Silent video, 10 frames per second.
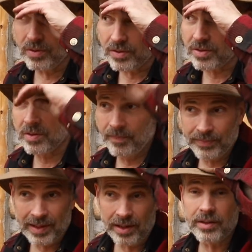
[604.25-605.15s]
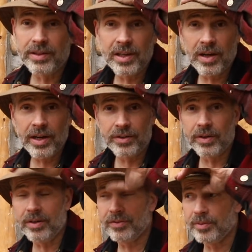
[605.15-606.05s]
those, and
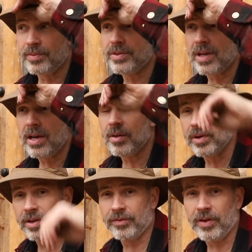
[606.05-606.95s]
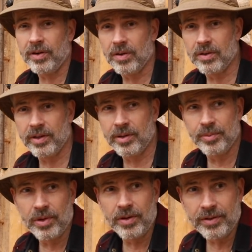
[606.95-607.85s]
dehydrated from standing by the fire all day
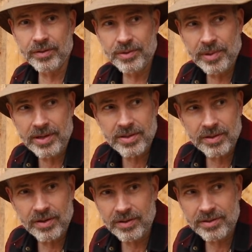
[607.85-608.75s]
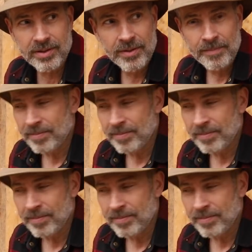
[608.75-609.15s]
burning those base logs.